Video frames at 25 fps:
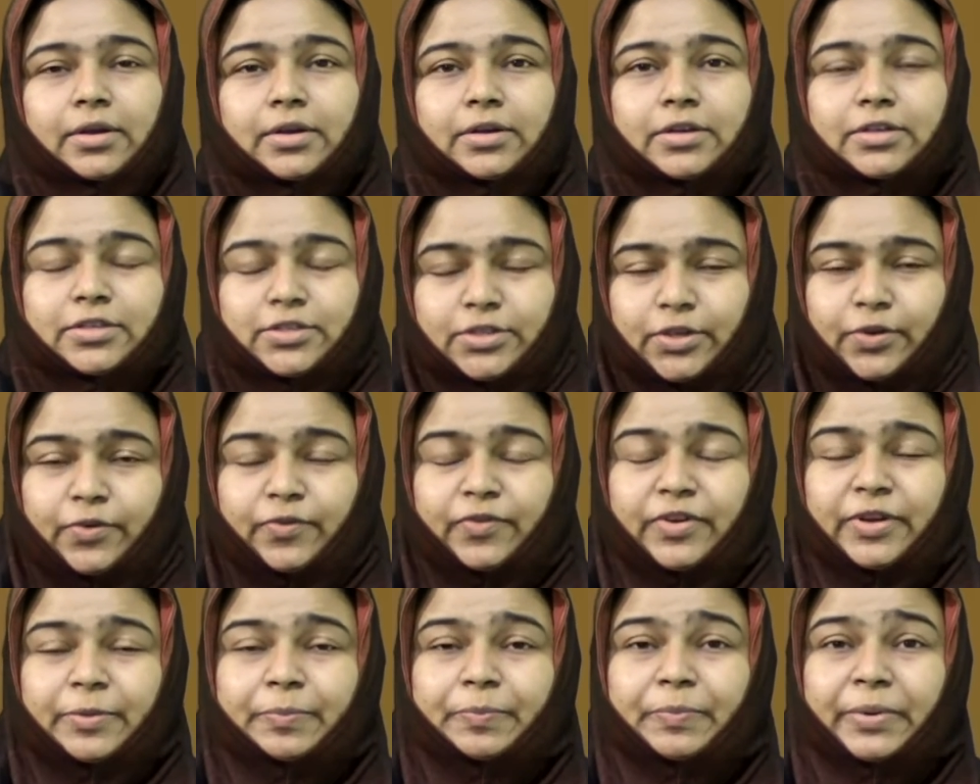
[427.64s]
So,
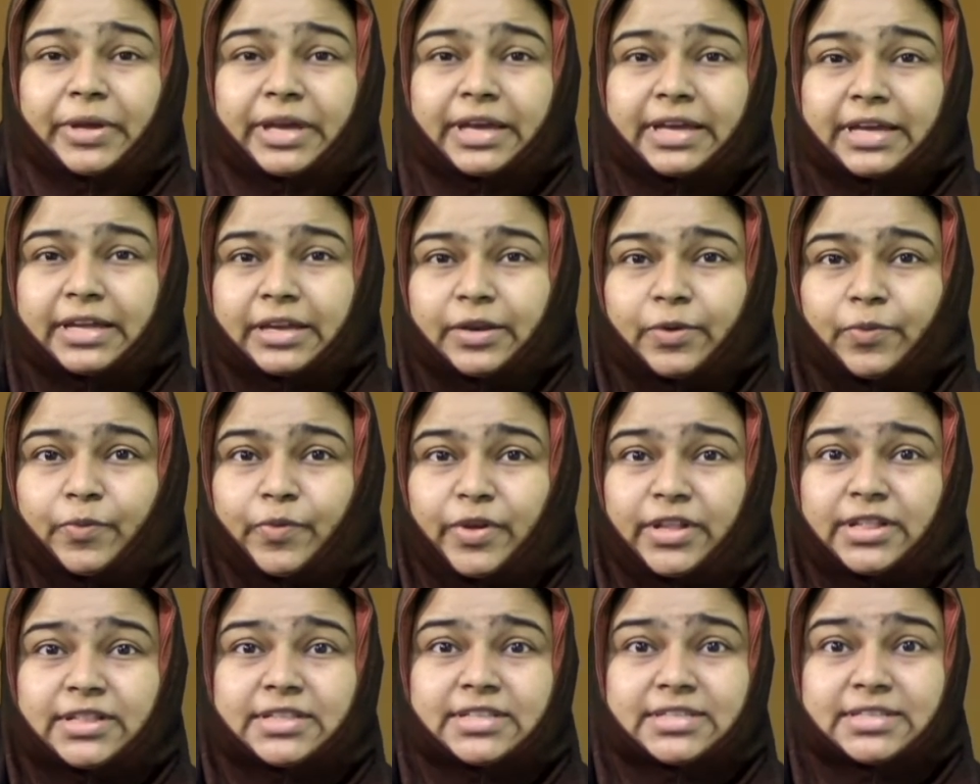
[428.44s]
we begin
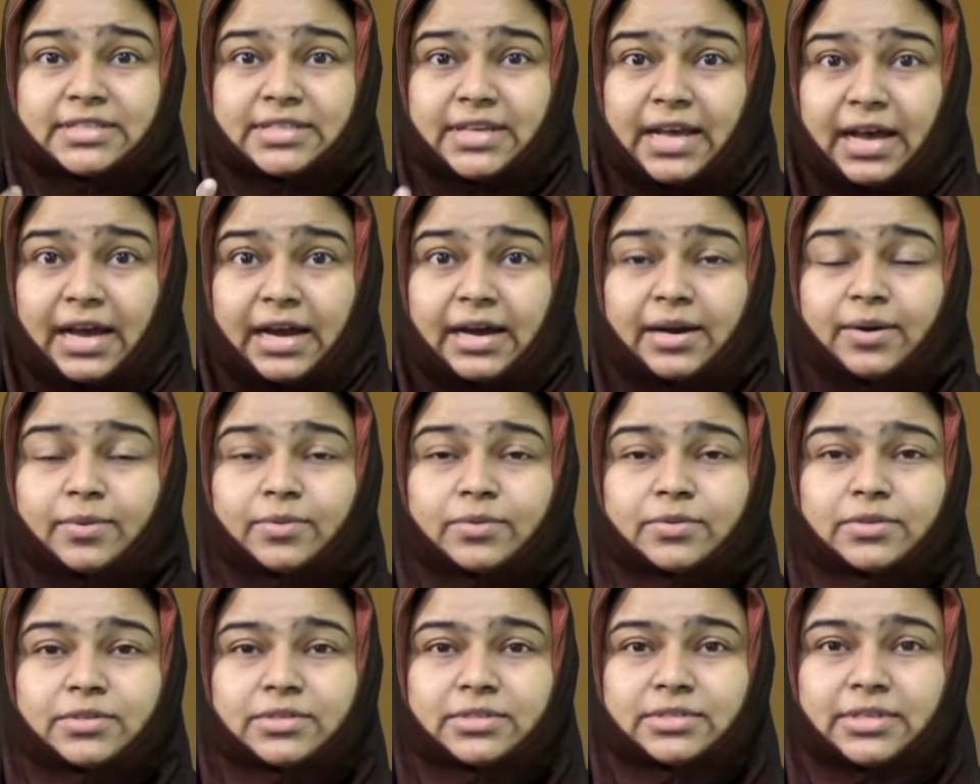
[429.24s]
with
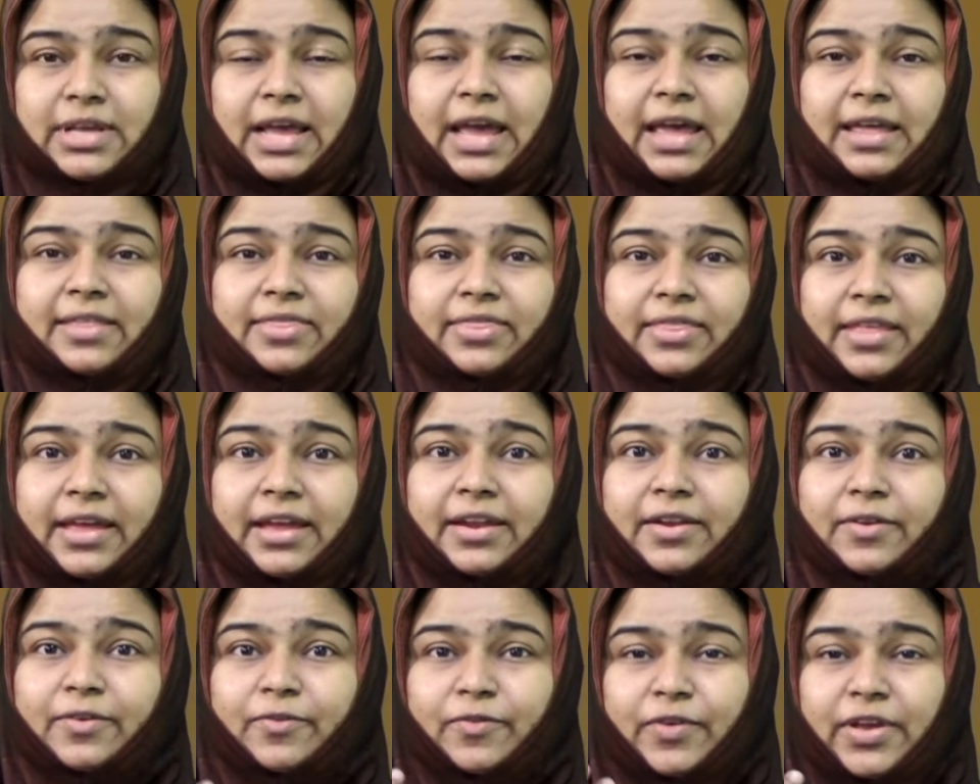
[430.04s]
sounds and
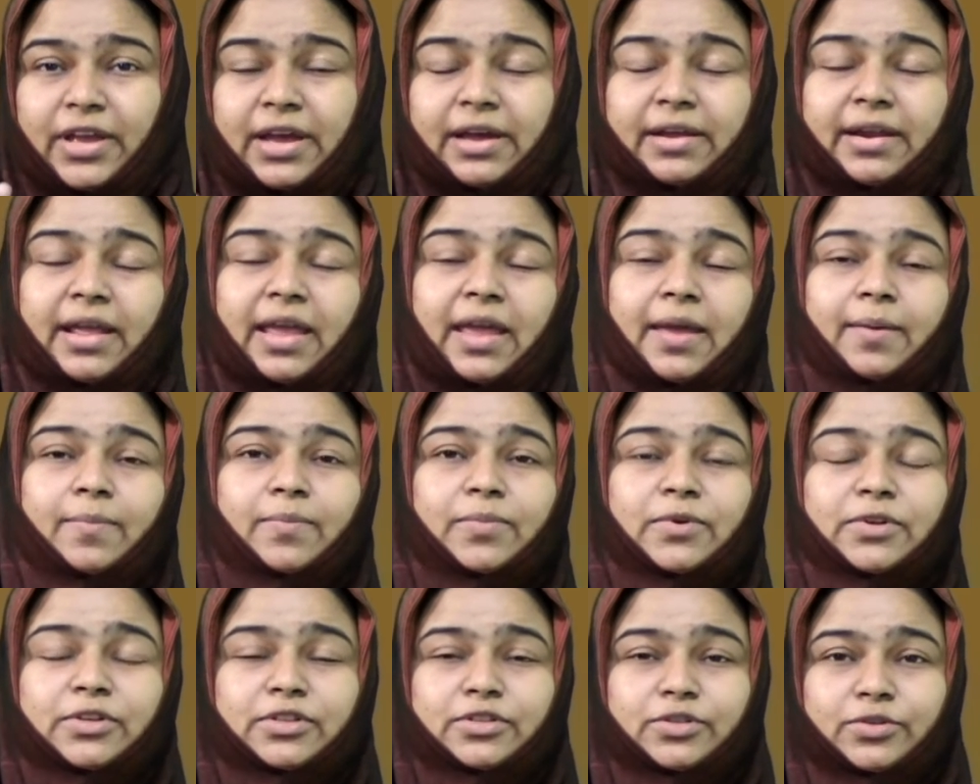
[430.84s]
then we are
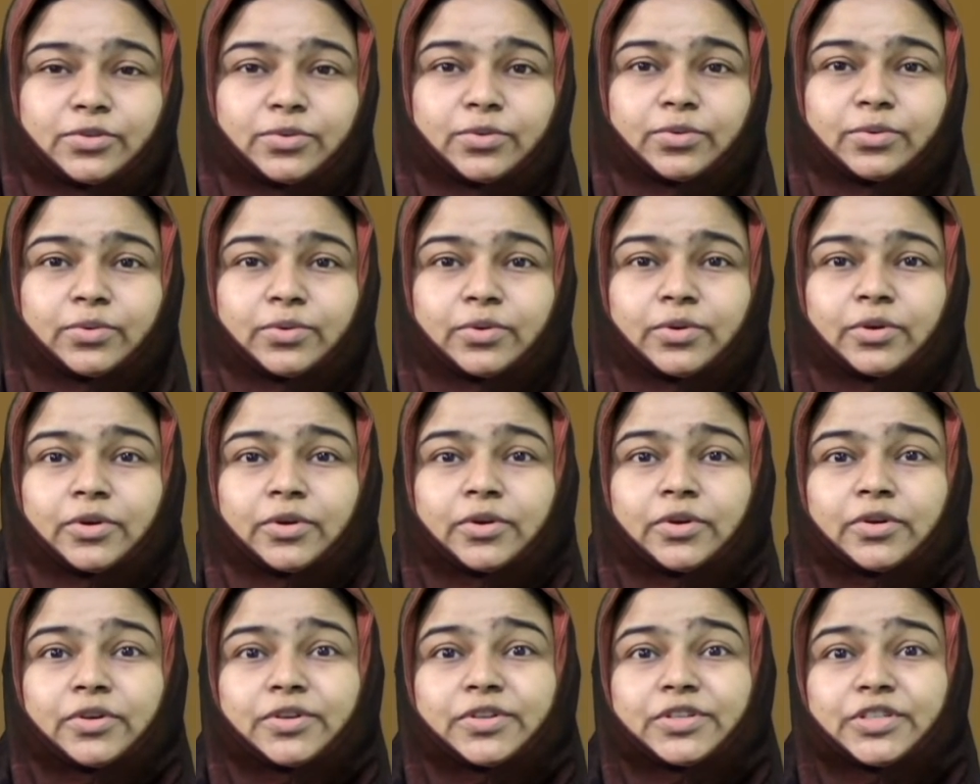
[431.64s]
able to
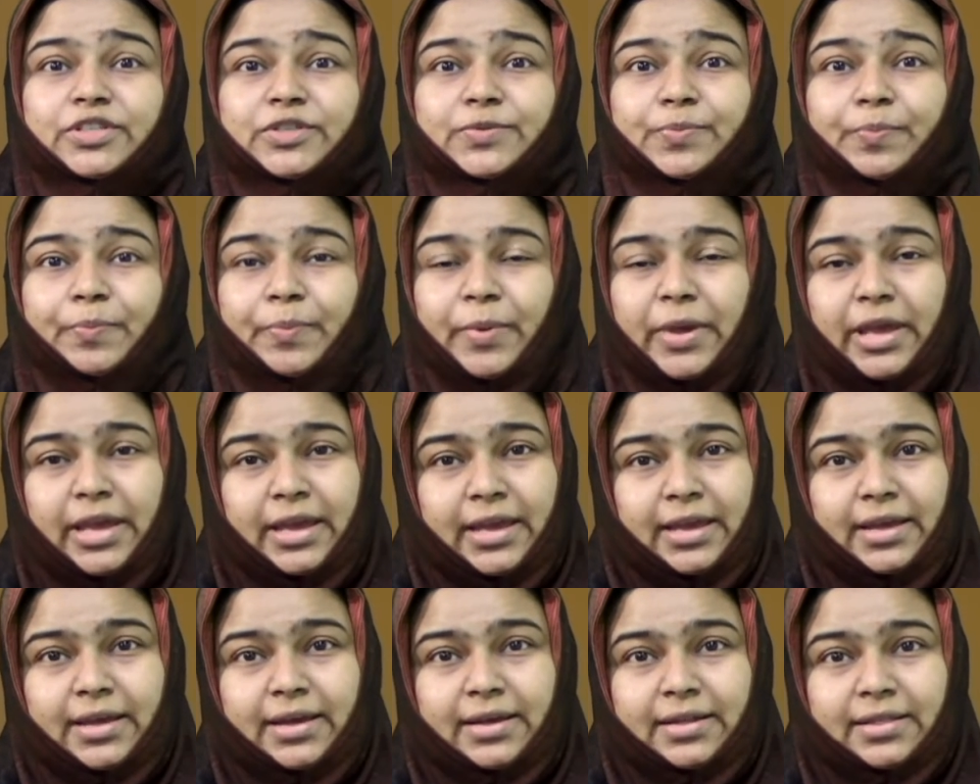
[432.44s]

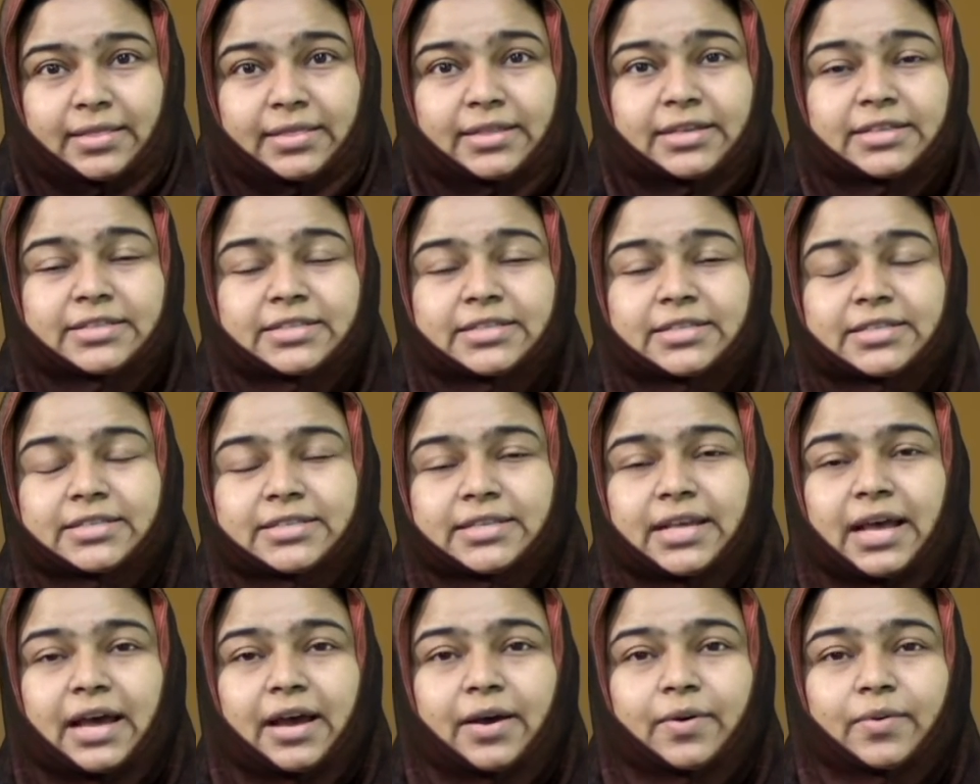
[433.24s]
speak. This is
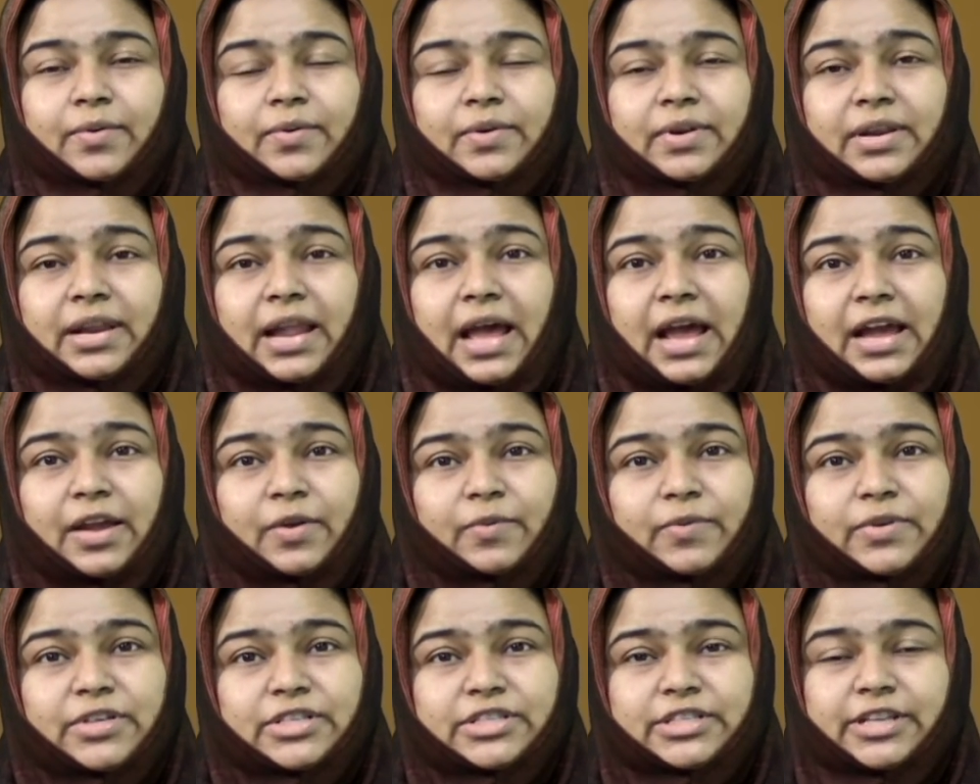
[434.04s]
how
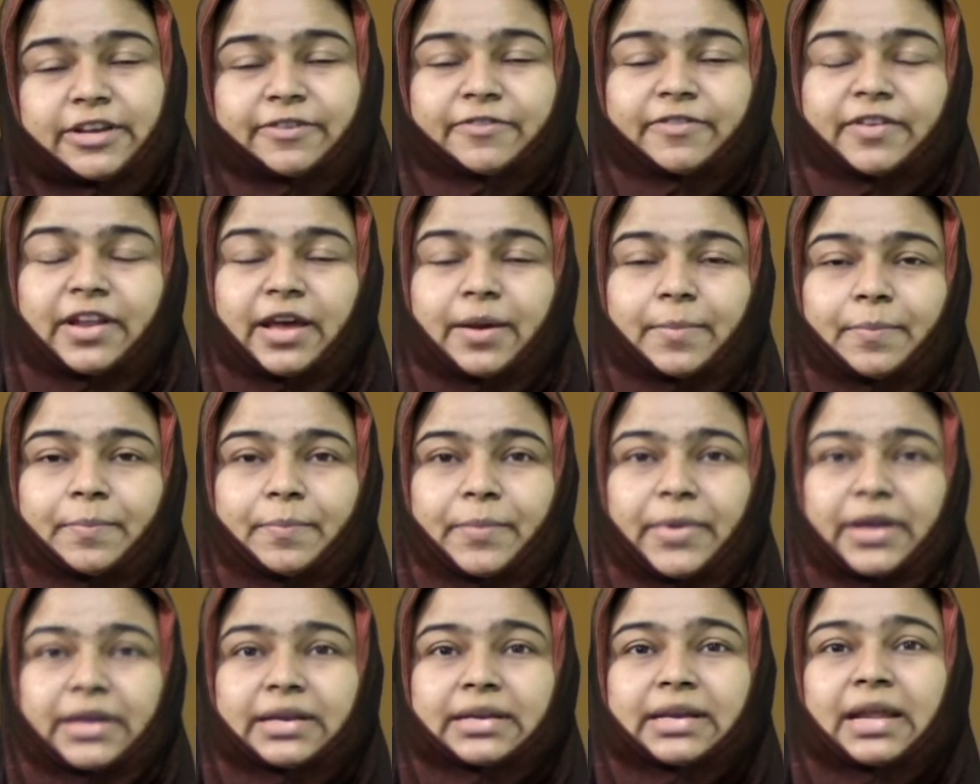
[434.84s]
language
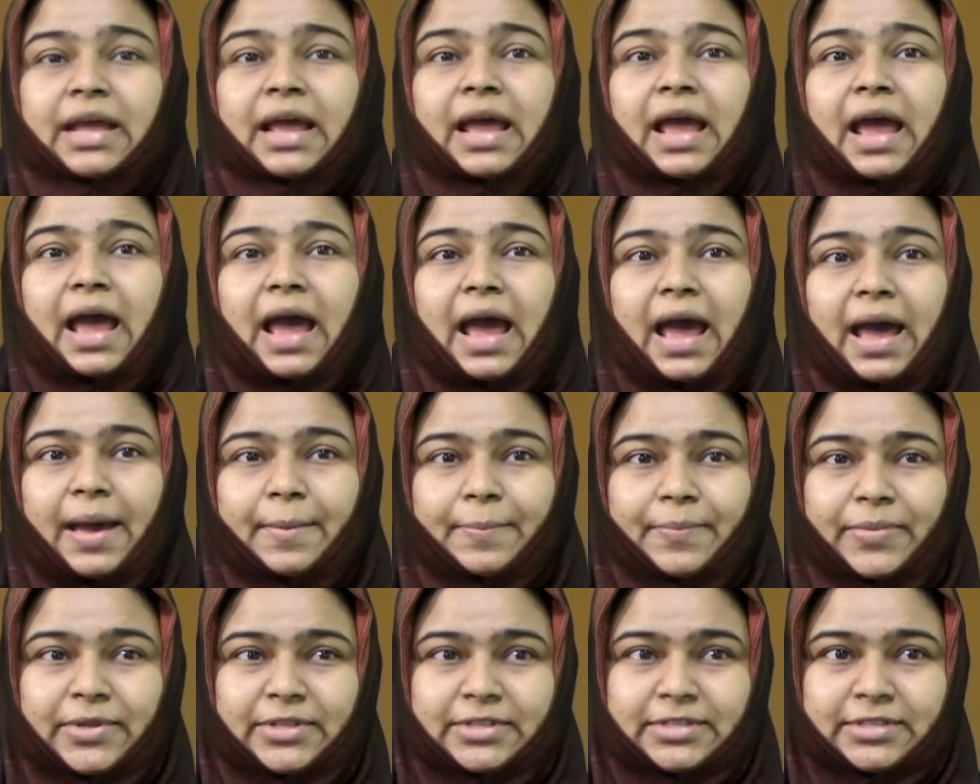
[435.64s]
development
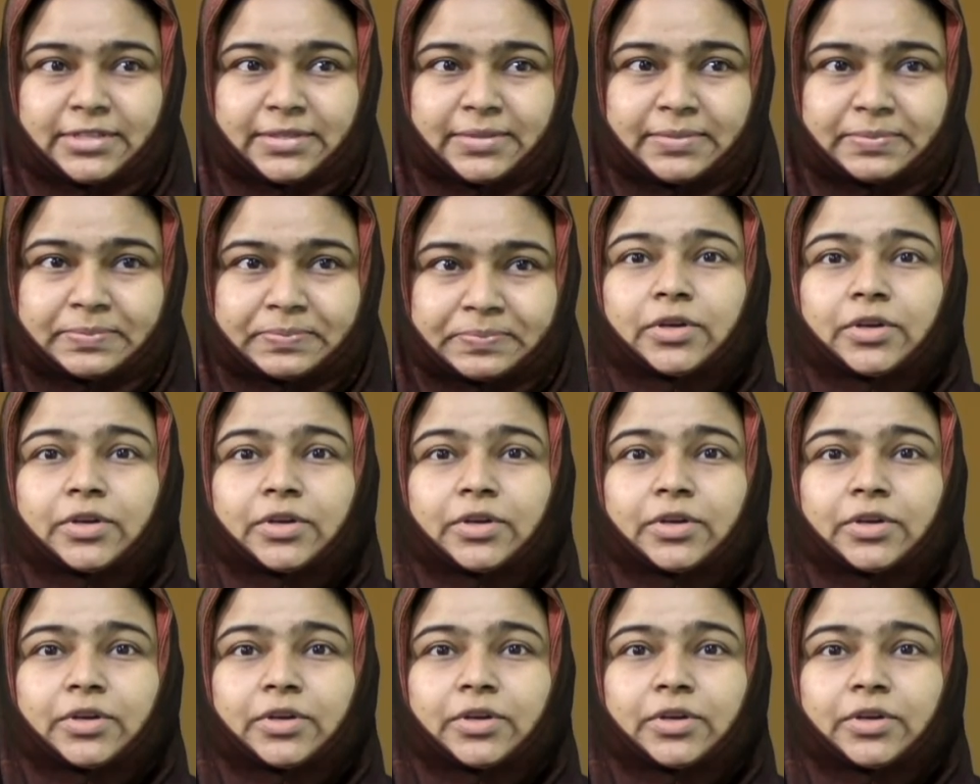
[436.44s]
happens.